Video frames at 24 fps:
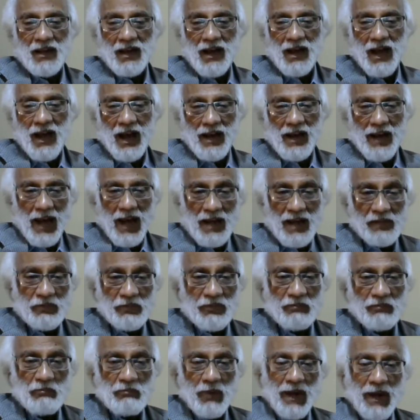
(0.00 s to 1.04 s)
and I
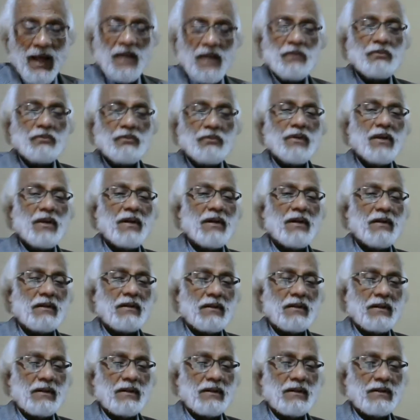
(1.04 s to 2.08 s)
but I feel
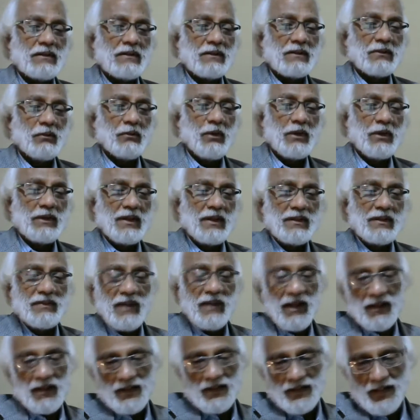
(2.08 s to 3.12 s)

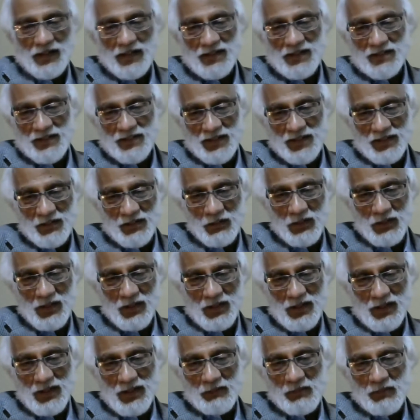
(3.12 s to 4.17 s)
Odisha needs it.
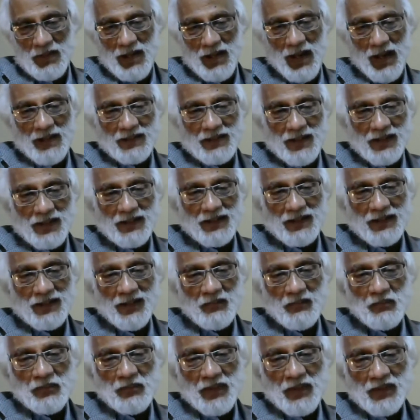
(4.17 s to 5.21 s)
I mean, I think
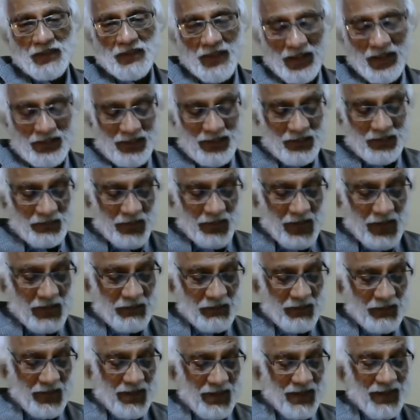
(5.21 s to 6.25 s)
that is
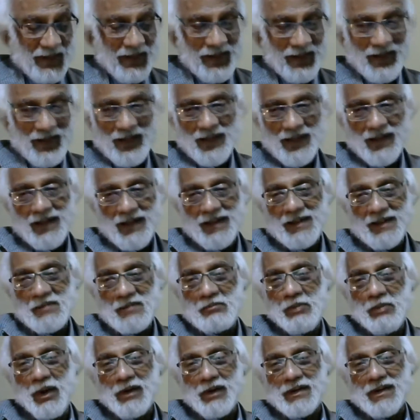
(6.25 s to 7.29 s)
very very
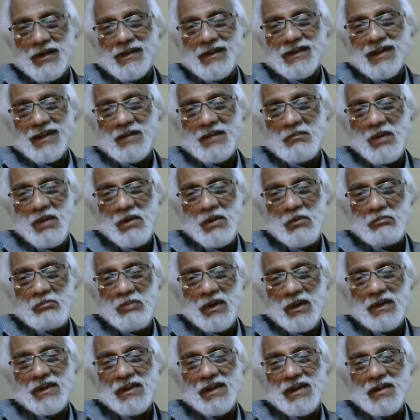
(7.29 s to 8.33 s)
important in my
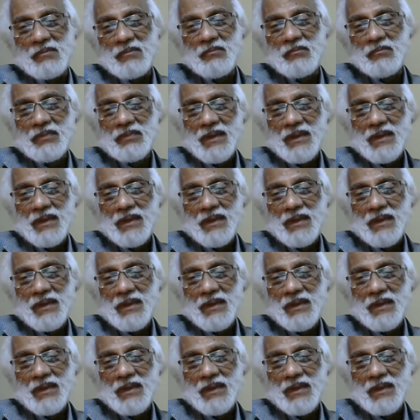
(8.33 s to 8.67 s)
opinion.